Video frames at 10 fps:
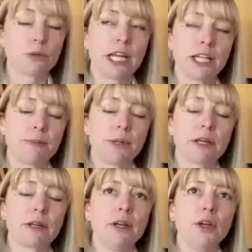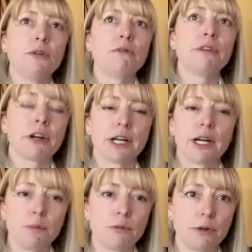tend to be very
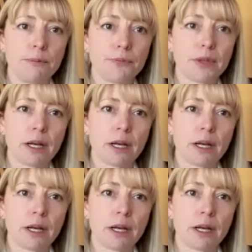helpful